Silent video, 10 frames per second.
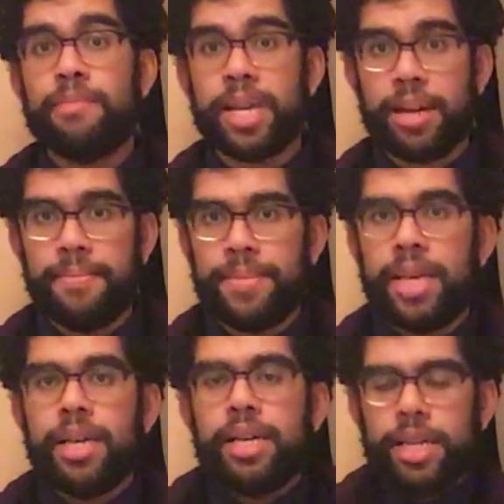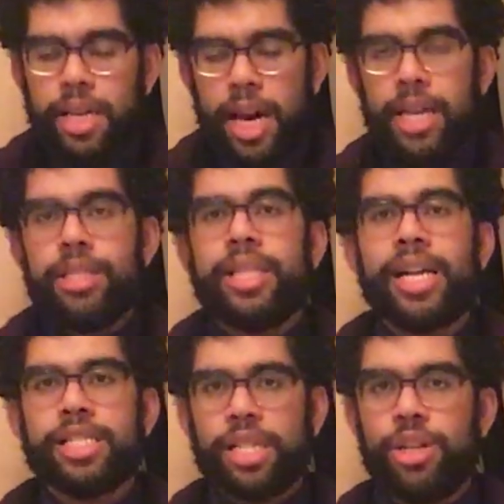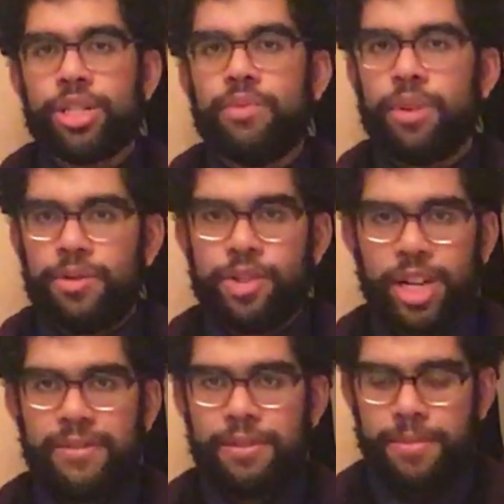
bigger. And that's the look you want to achieve.